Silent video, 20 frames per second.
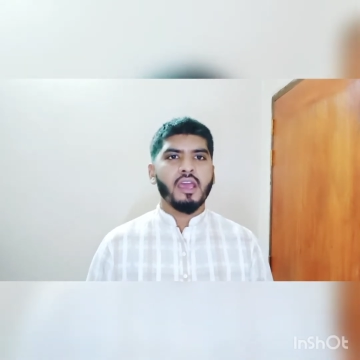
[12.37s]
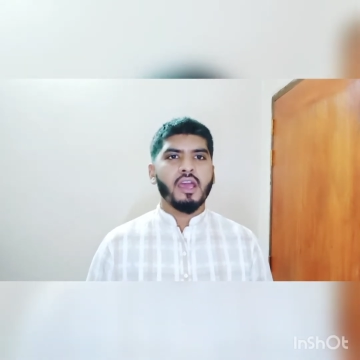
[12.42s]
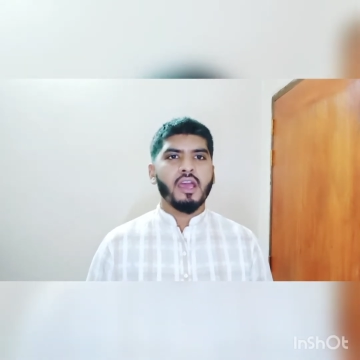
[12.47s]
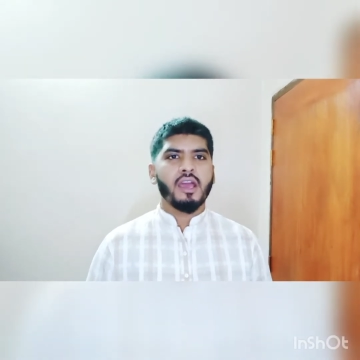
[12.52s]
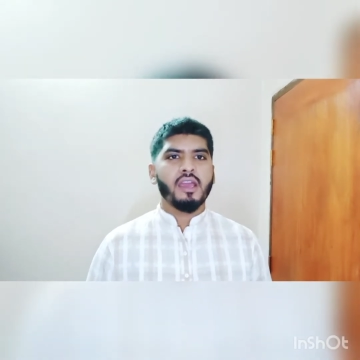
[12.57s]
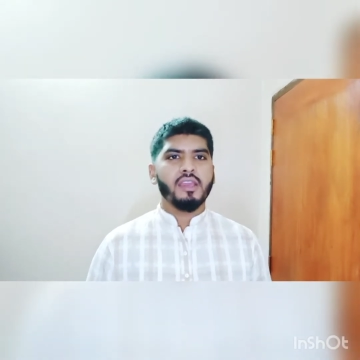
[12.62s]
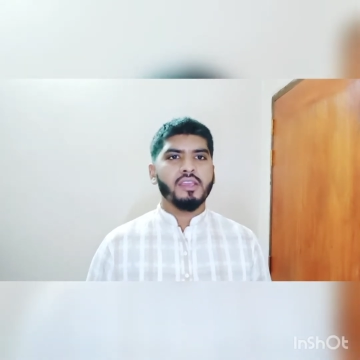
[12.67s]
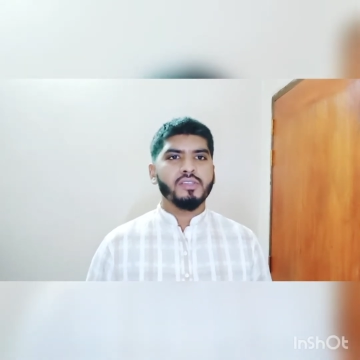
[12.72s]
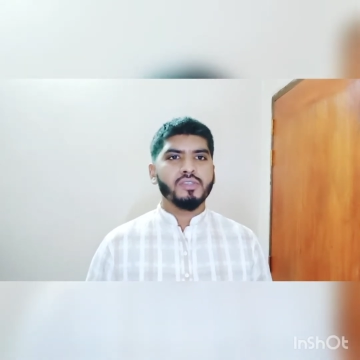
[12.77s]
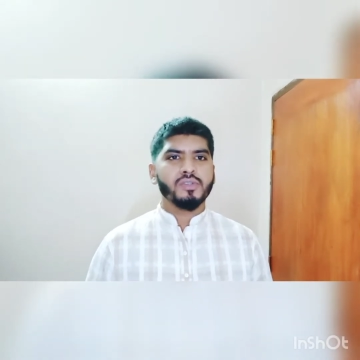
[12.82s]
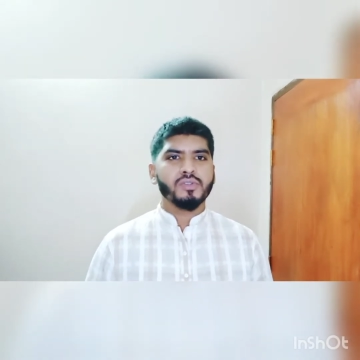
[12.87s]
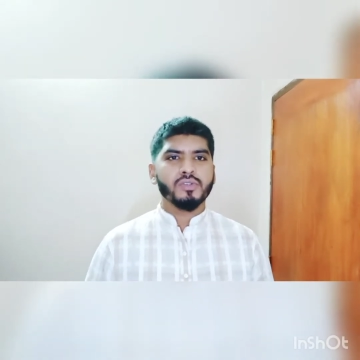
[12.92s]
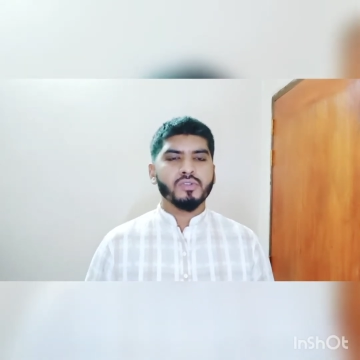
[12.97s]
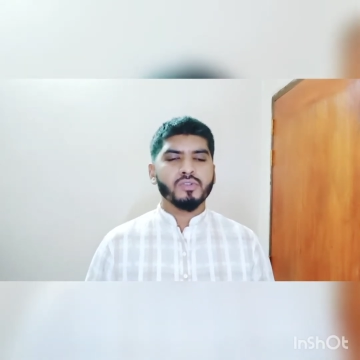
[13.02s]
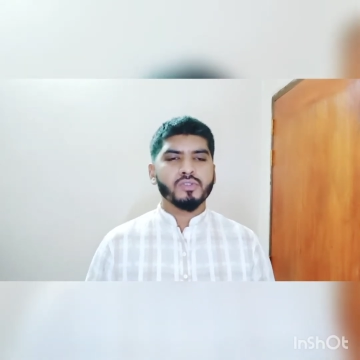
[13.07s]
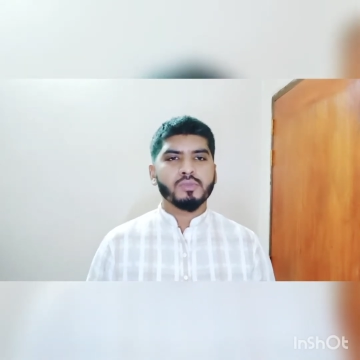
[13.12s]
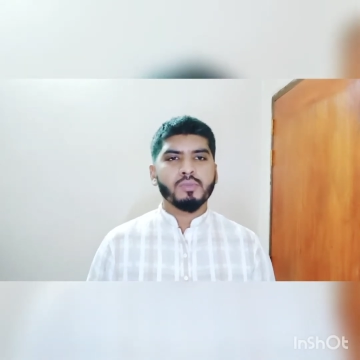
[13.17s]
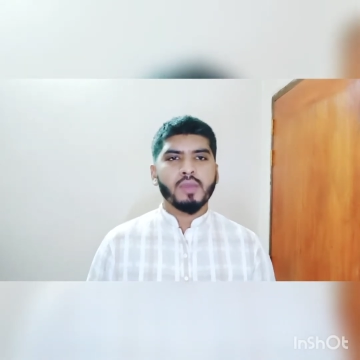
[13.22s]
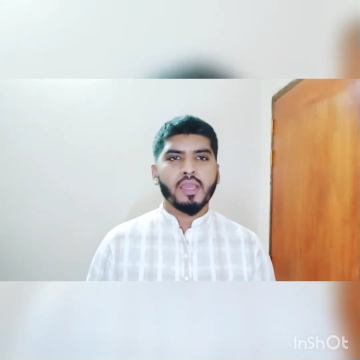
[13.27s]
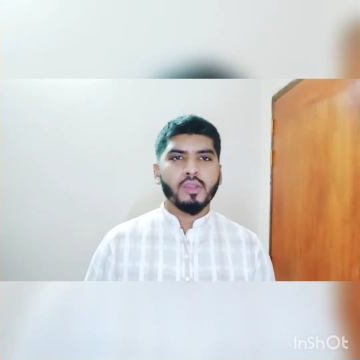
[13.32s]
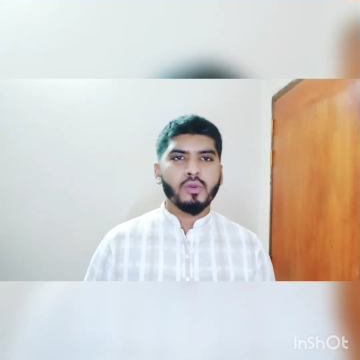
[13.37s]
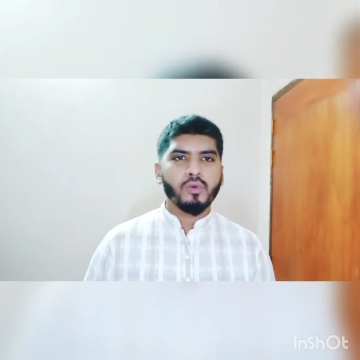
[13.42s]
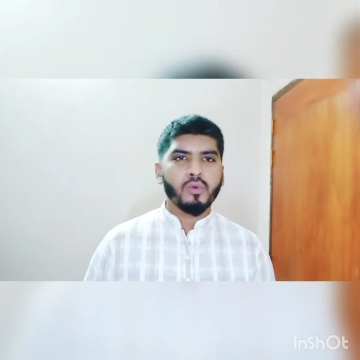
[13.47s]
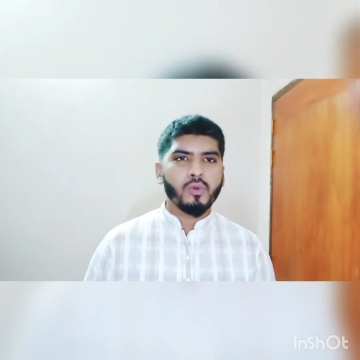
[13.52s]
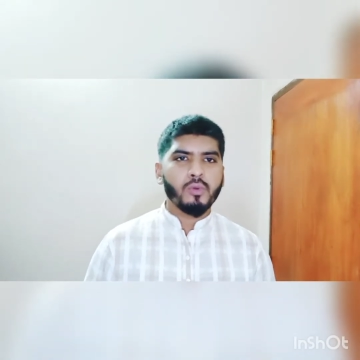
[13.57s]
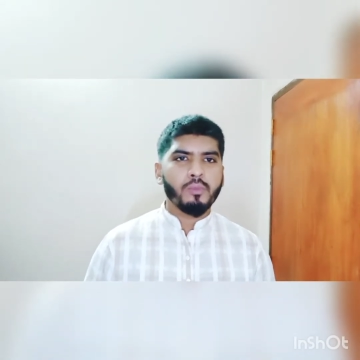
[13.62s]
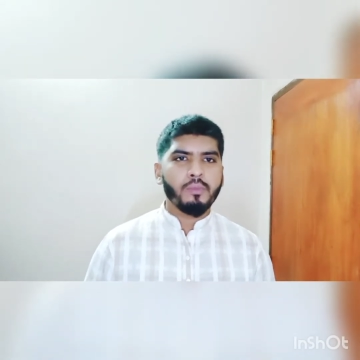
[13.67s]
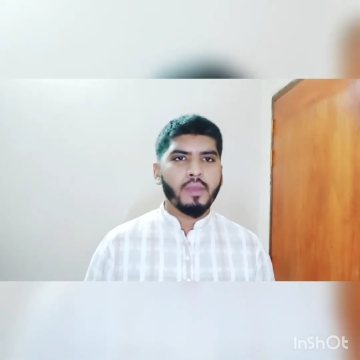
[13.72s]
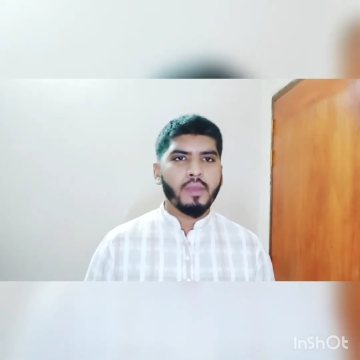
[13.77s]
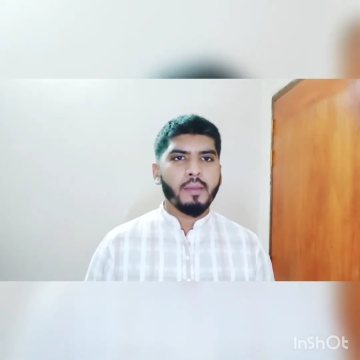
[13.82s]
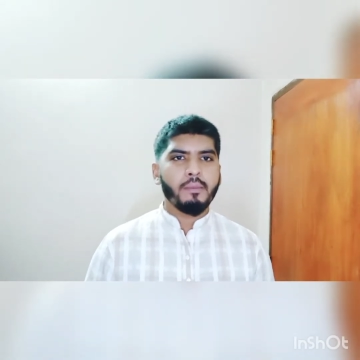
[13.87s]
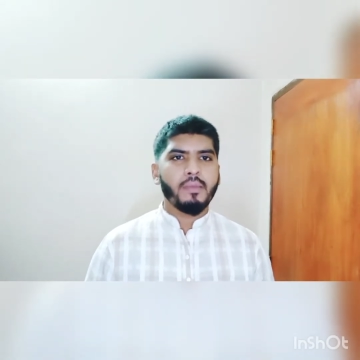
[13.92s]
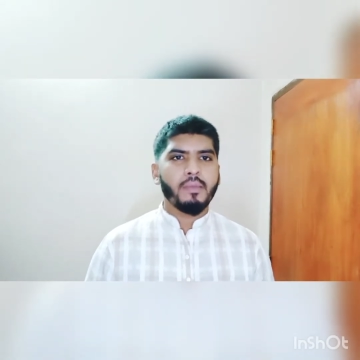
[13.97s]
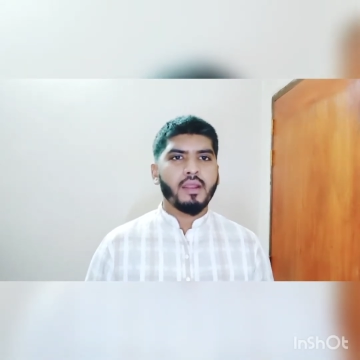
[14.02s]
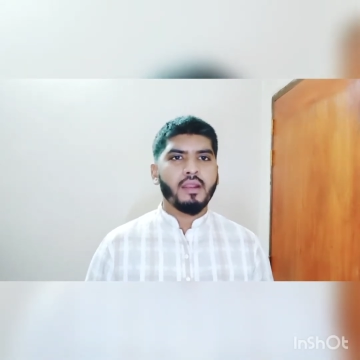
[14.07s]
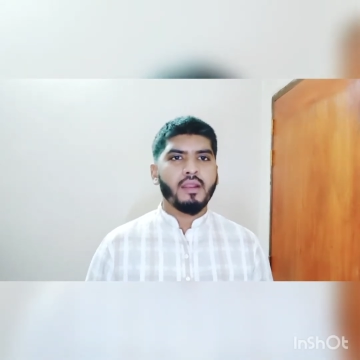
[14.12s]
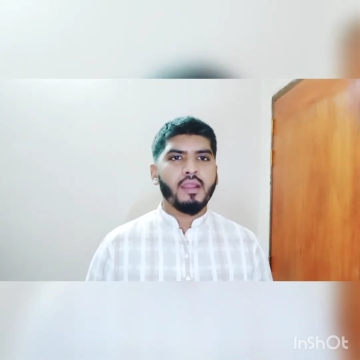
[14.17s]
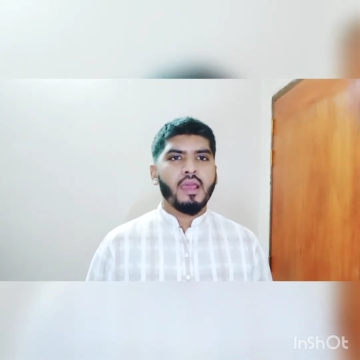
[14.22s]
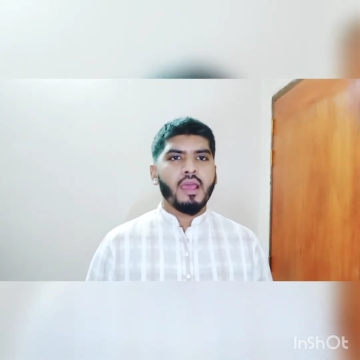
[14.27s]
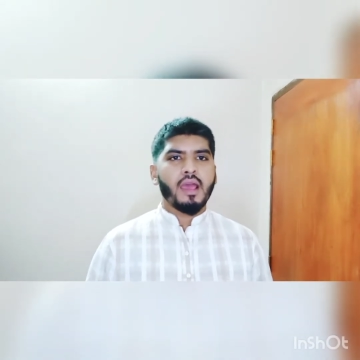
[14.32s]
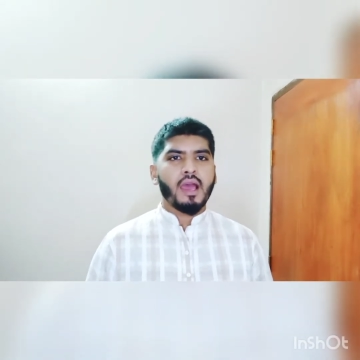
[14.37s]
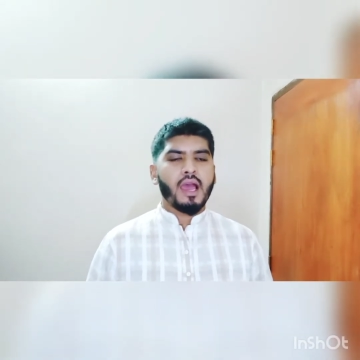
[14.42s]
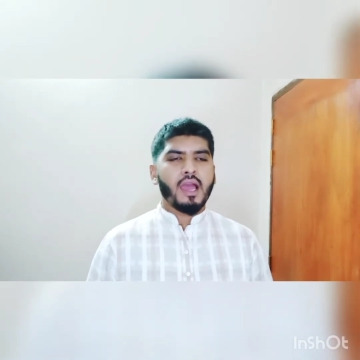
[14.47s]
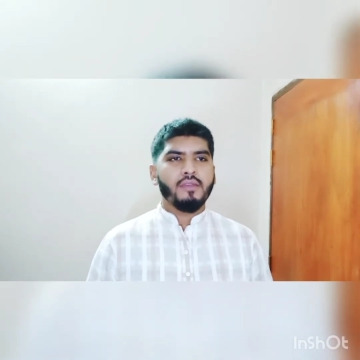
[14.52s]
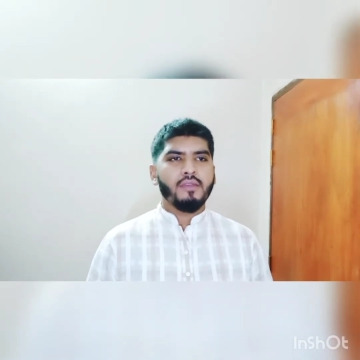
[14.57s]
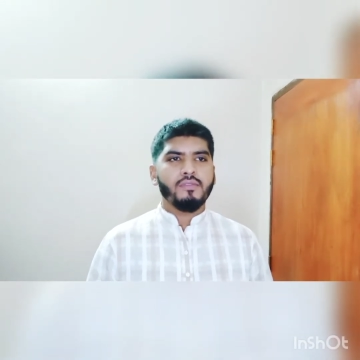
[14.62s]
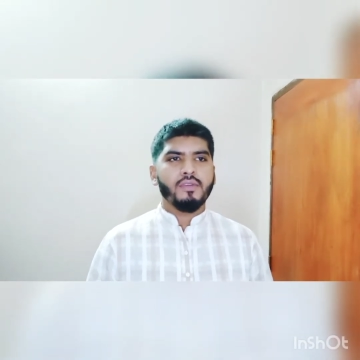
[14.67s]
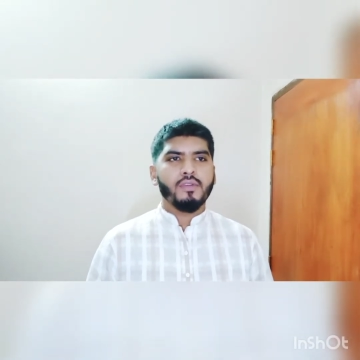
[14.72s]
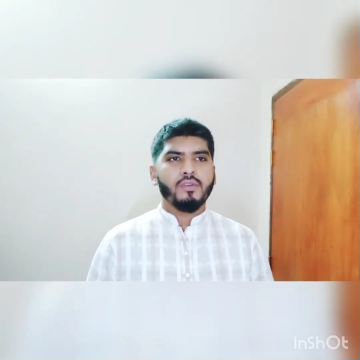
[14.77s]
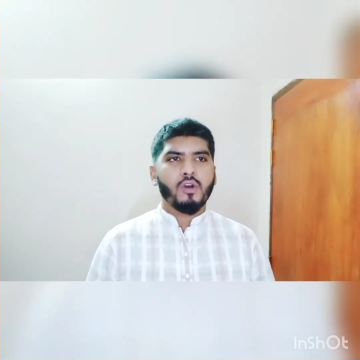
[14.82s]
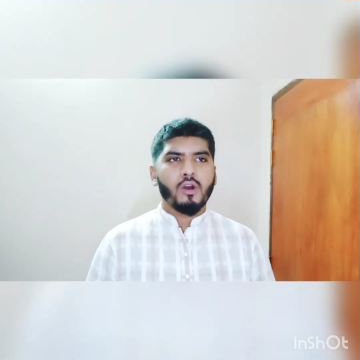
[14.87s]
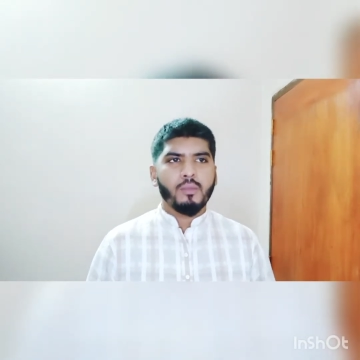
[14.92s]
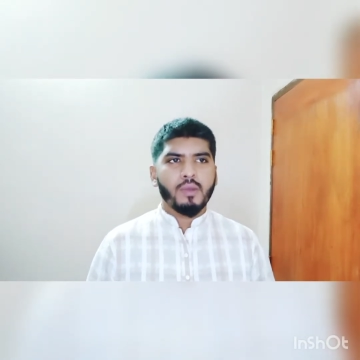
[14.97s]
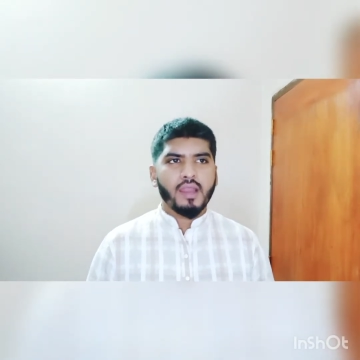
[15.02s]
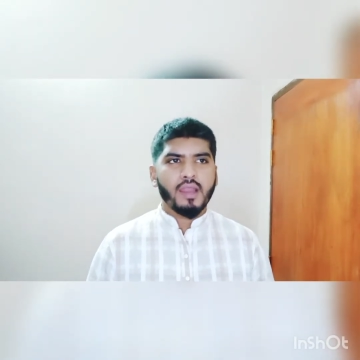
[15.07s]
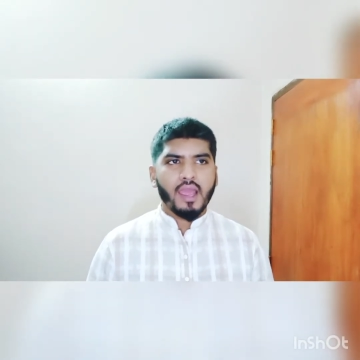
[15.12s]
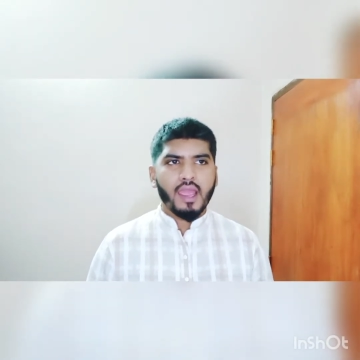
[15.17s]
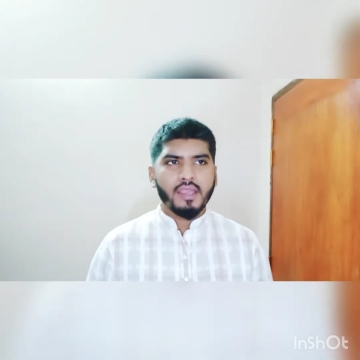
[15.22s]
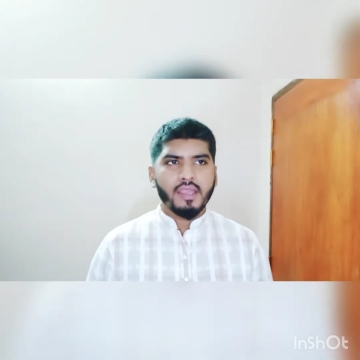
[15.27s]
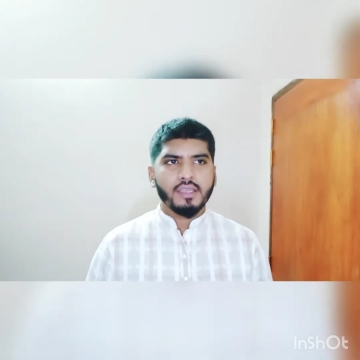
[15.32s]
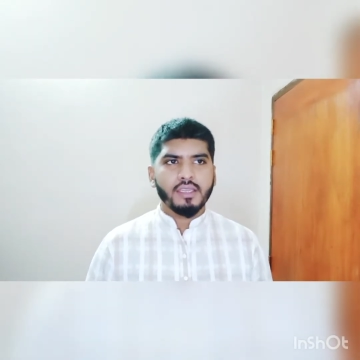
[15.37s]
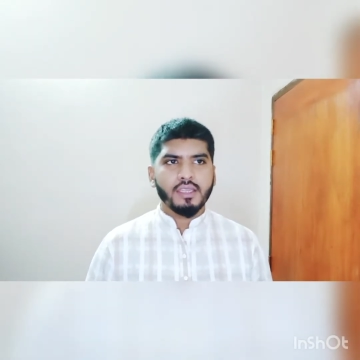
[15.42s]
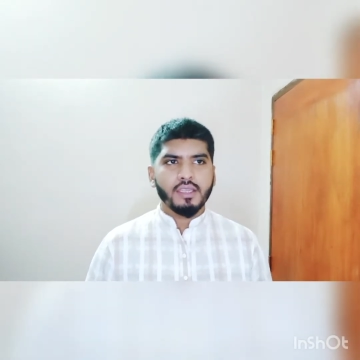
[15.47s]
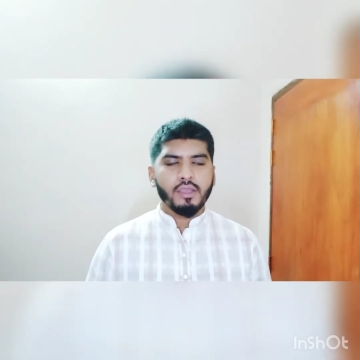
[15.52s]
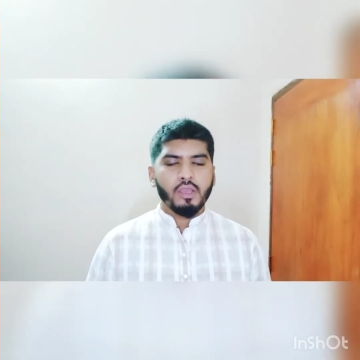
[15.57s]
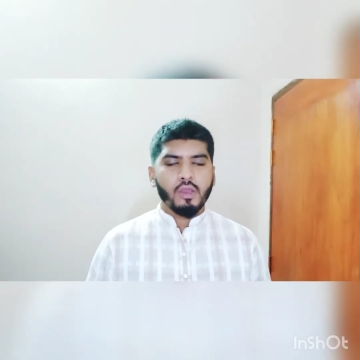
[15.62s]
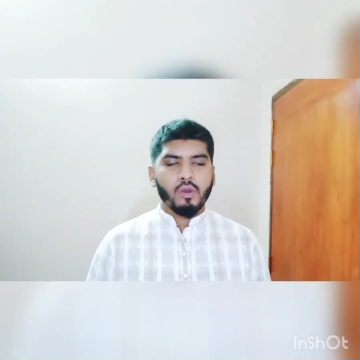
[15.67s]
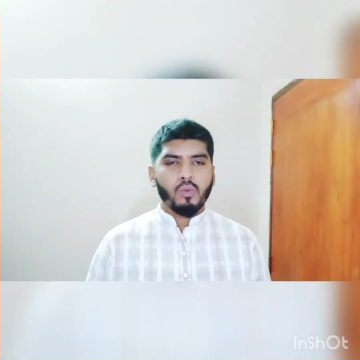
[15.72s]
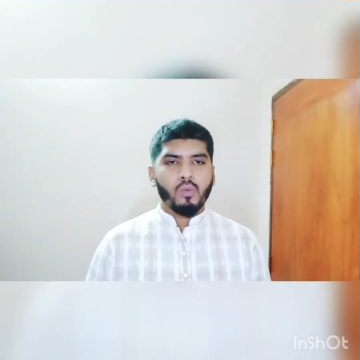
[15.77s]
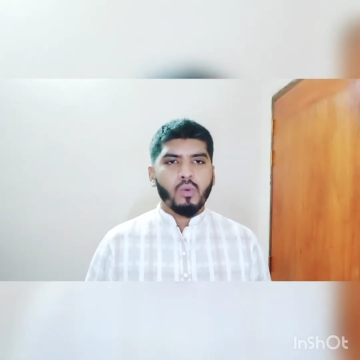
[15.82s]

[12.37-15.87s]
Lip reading: introduce my group member IV Rahman ID